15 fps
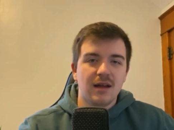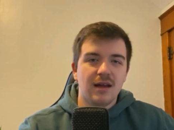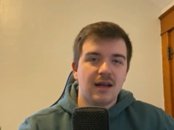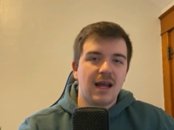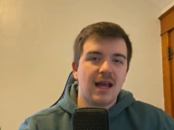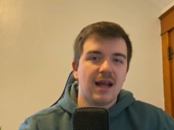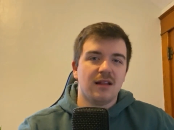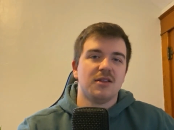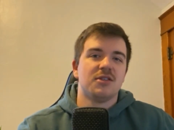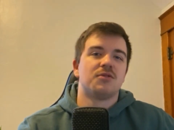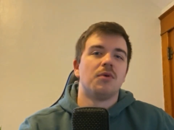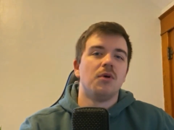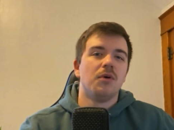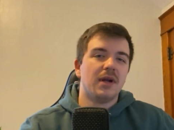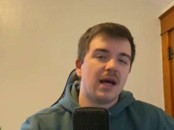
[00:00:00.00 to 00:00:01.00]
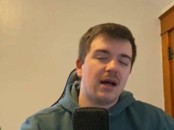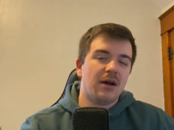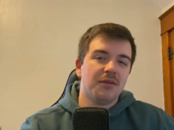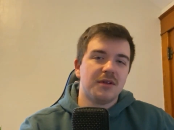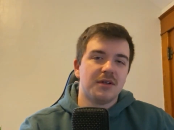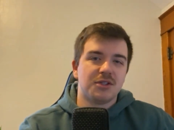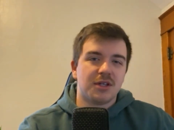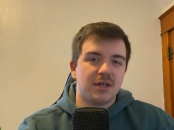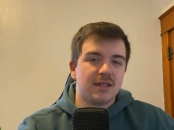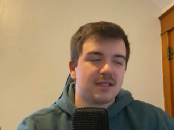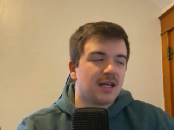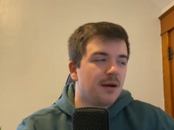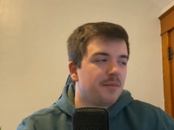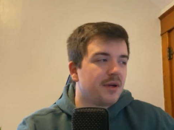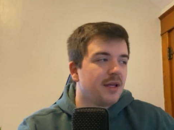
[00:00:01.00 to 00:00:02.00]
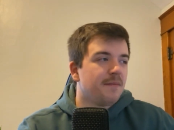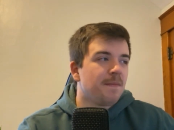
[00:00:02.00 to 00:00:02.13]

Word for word: an analyst role in a health insurance company